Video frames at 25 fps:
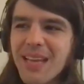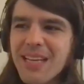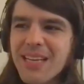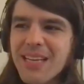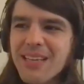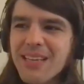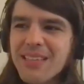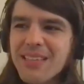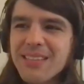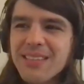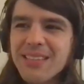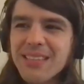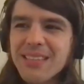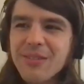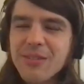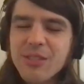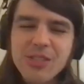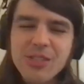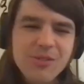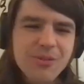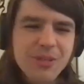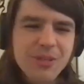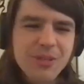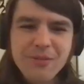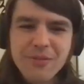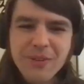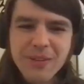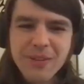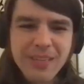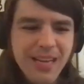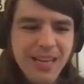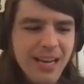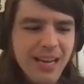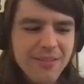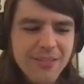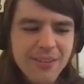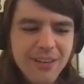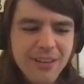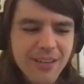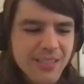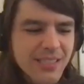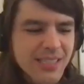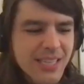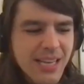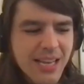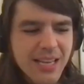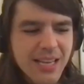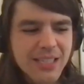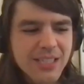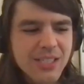it was just really fun to have her on
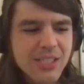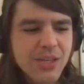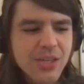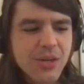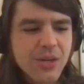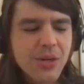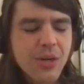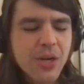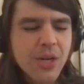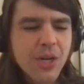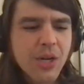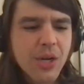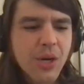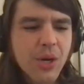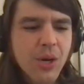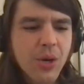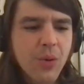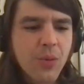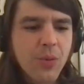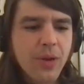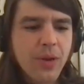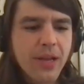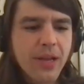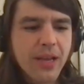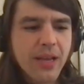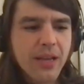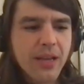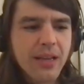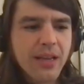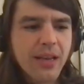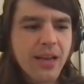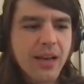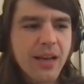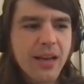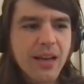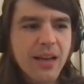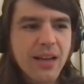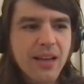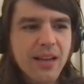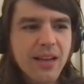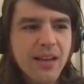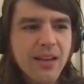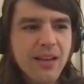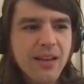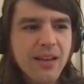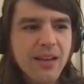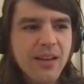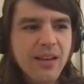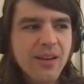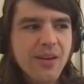set. And so we,
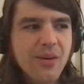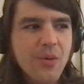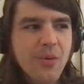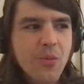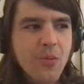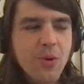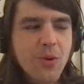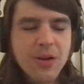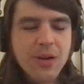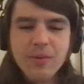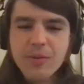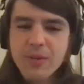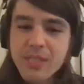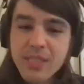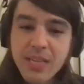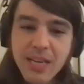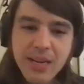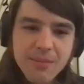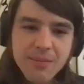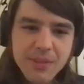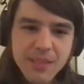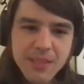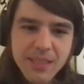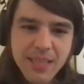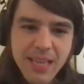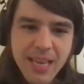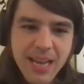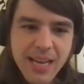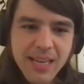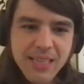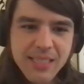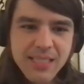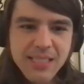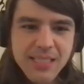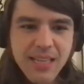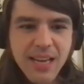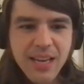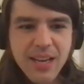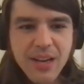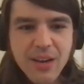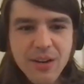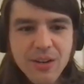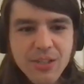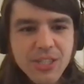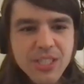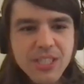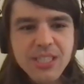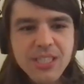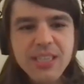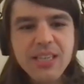when it was time to cast Sky
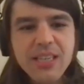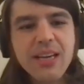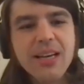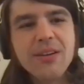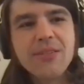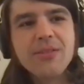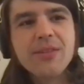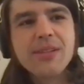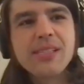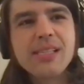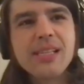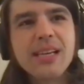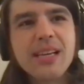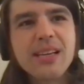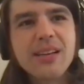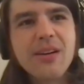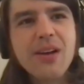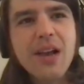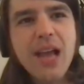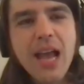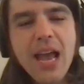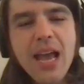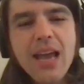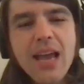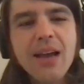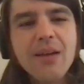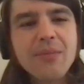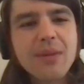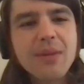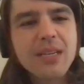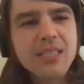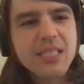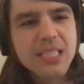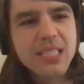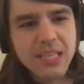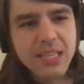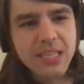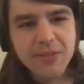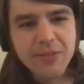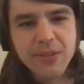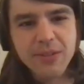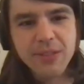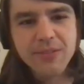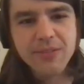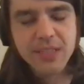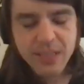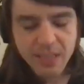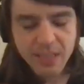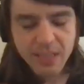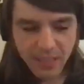Hoshi, I was like, okay, I'm gonna see if
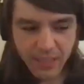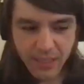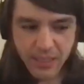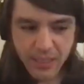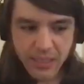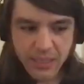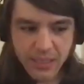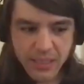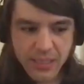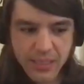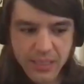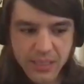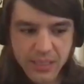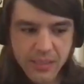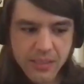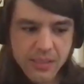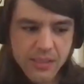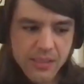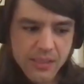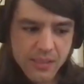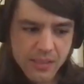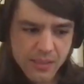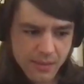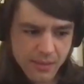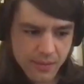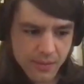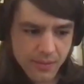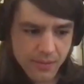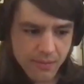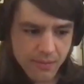Olivia is